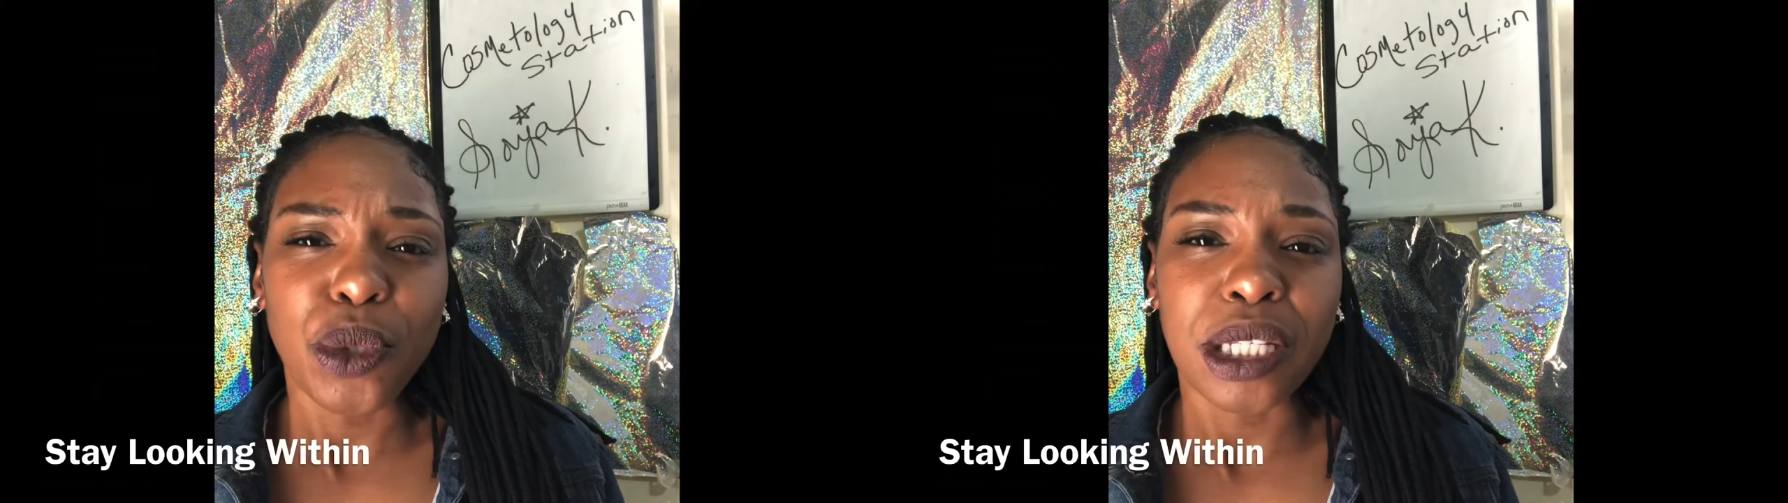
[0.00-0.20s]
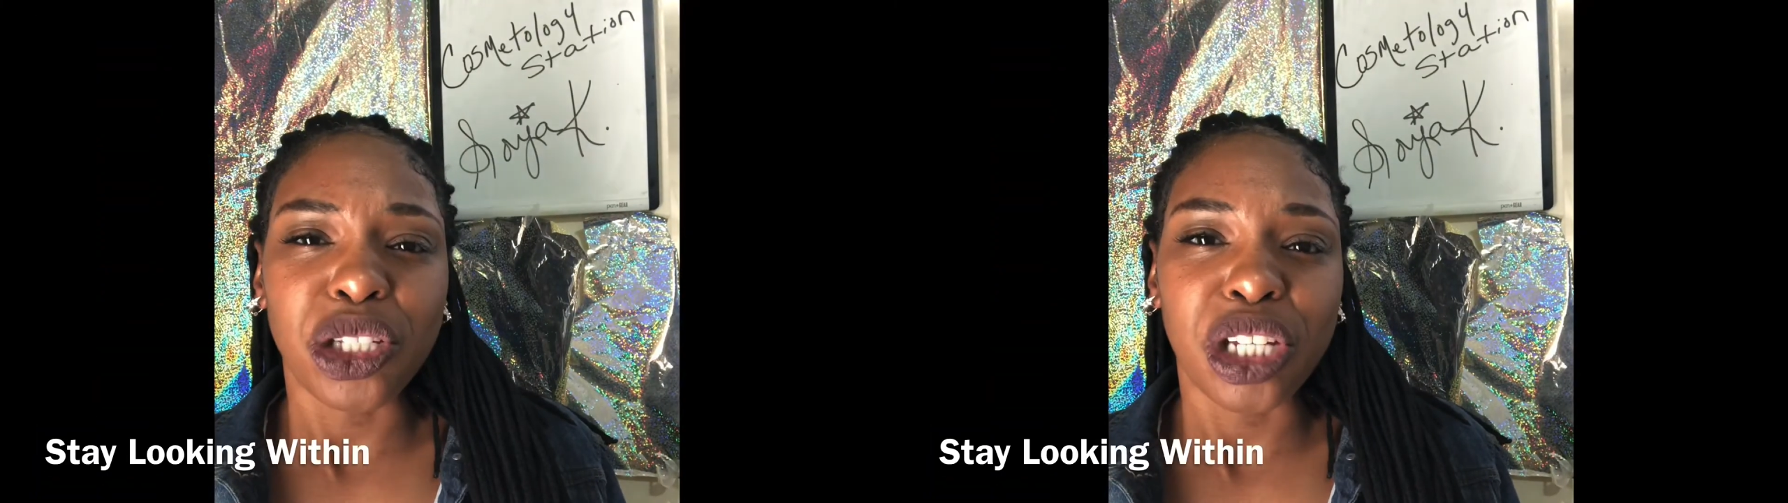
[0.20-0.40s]

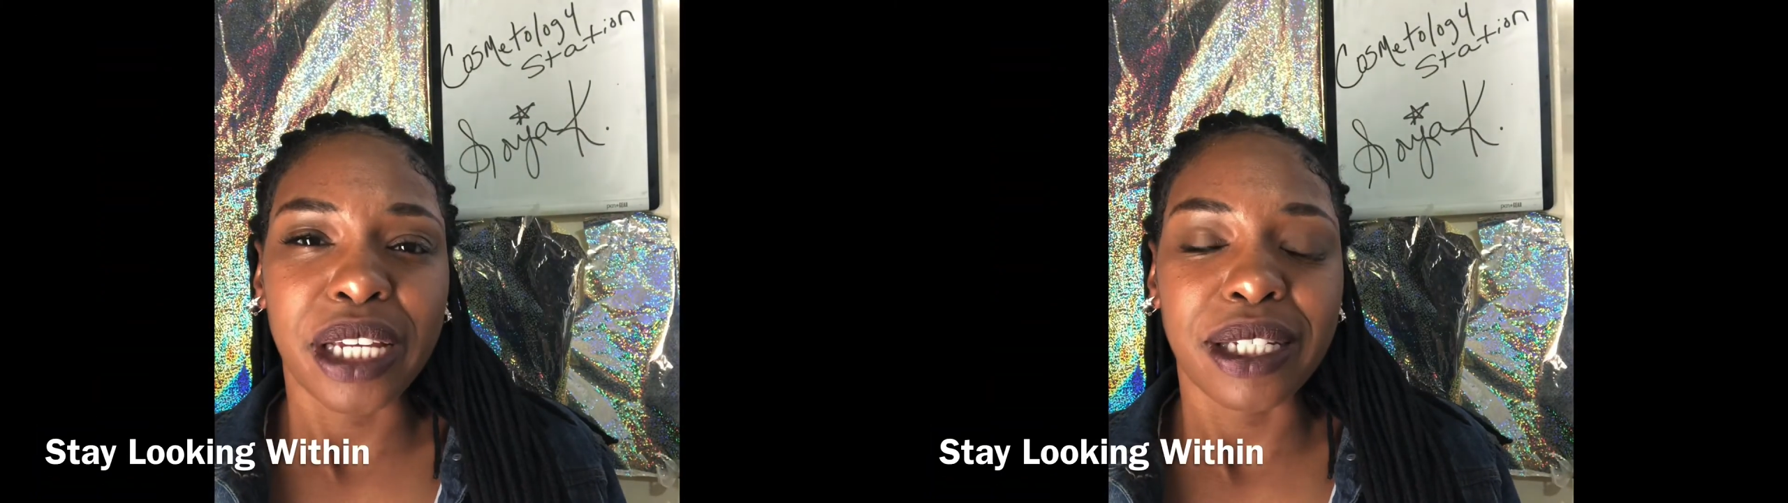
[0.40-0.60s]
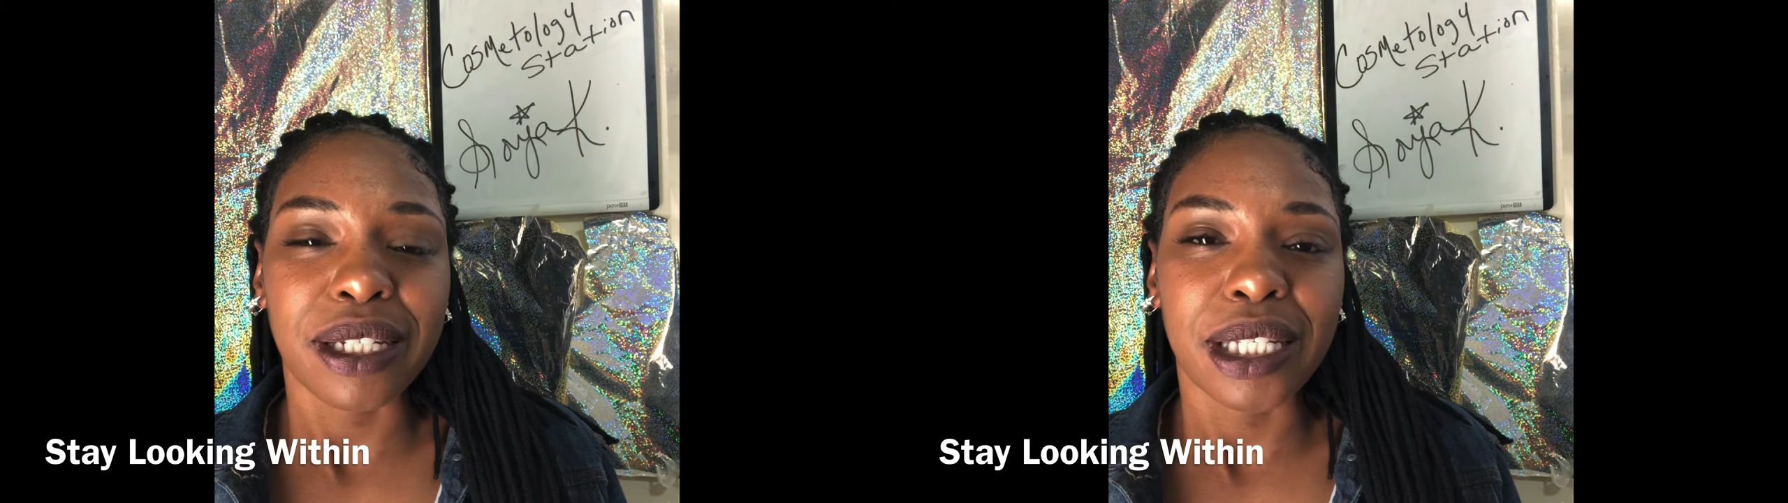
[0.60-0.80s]

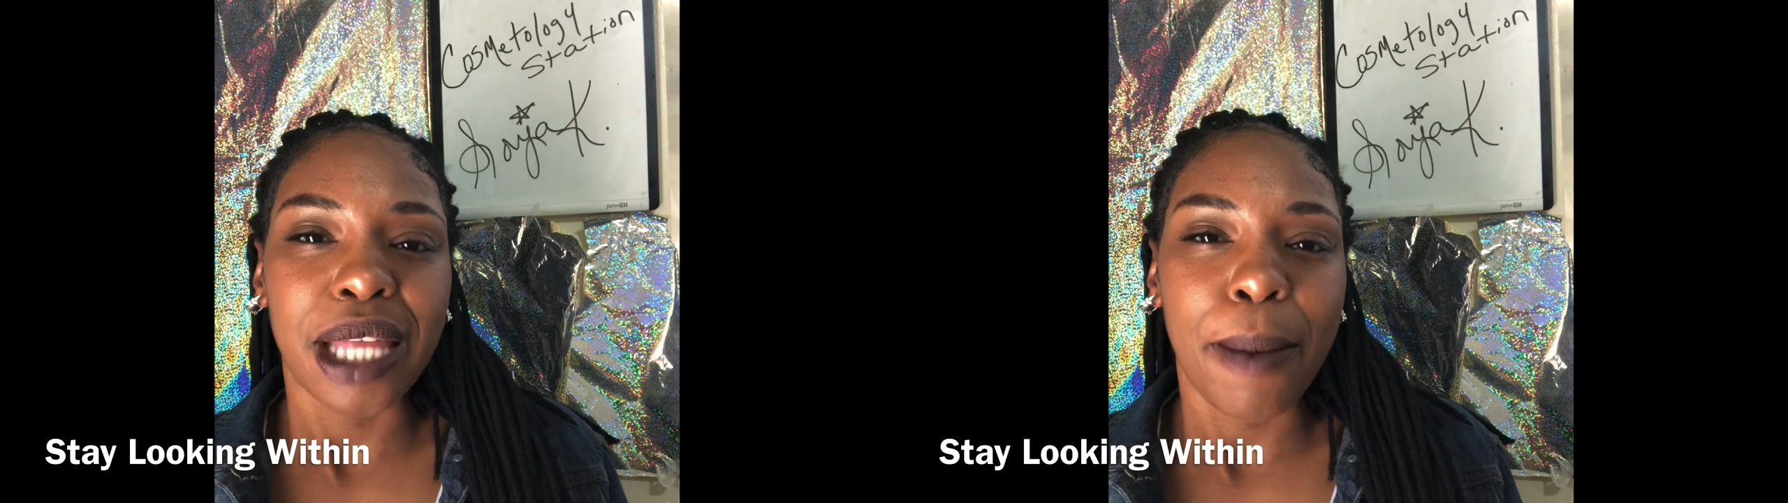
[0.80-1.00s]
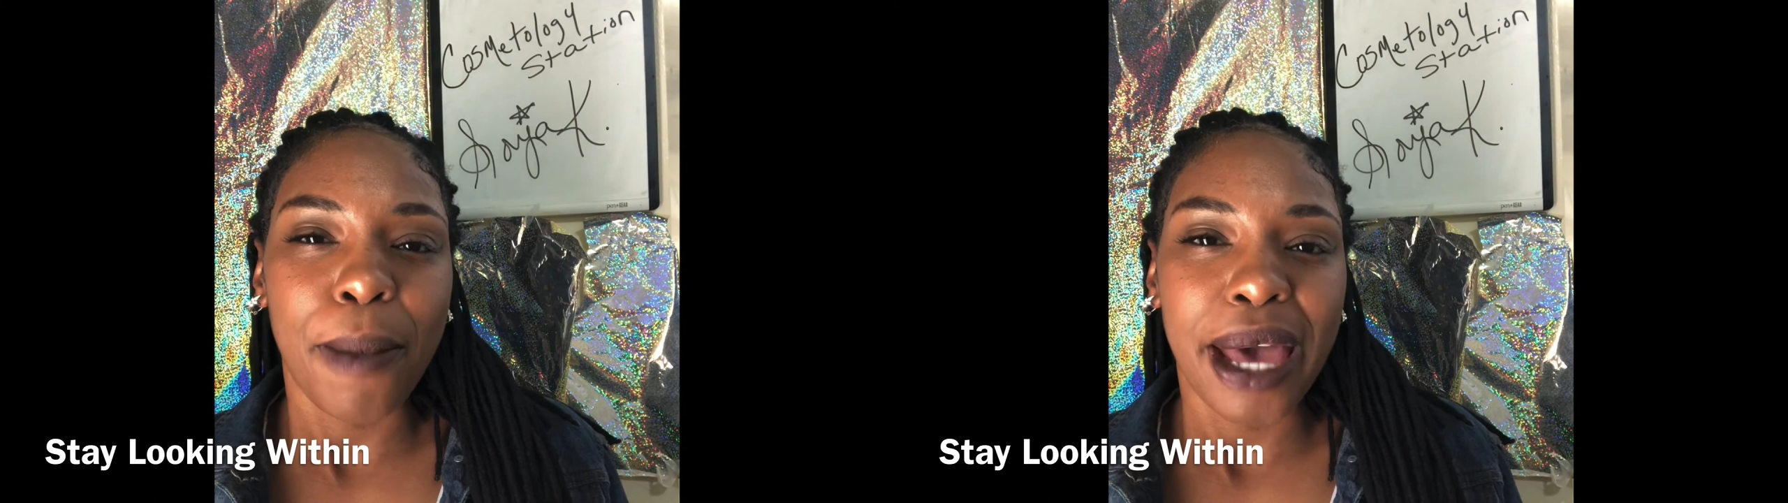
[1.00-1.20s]
suggestions
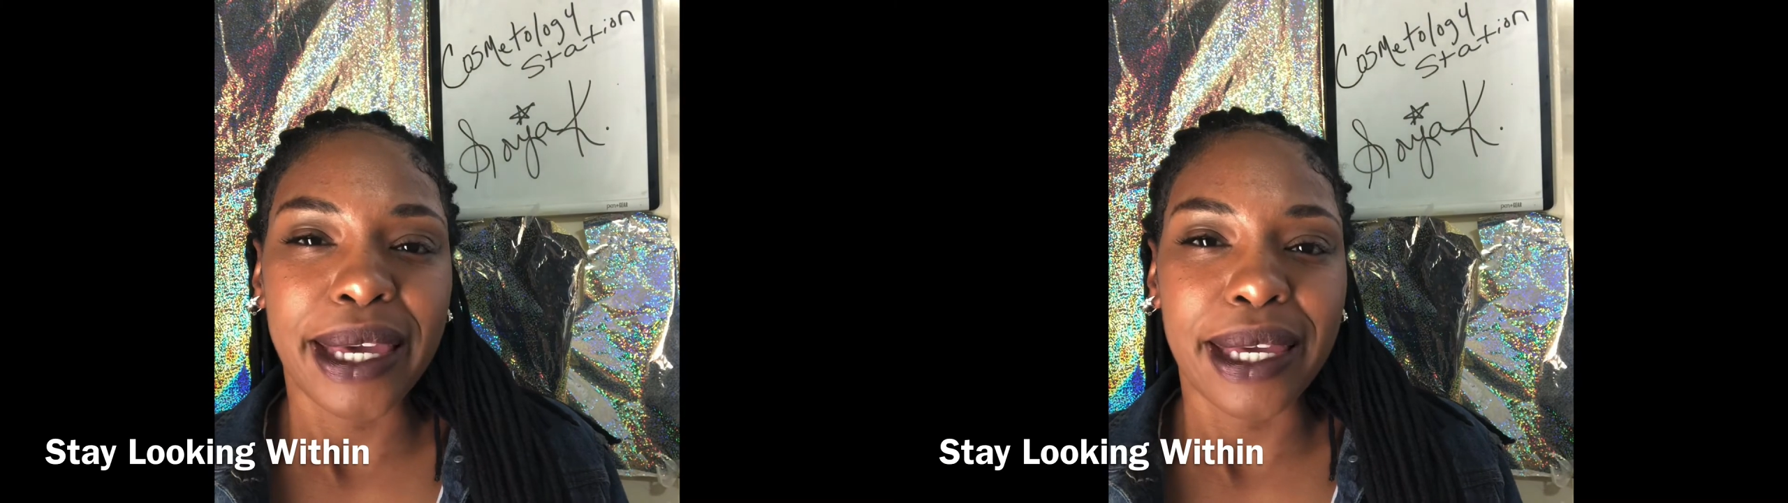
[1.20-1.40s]
that might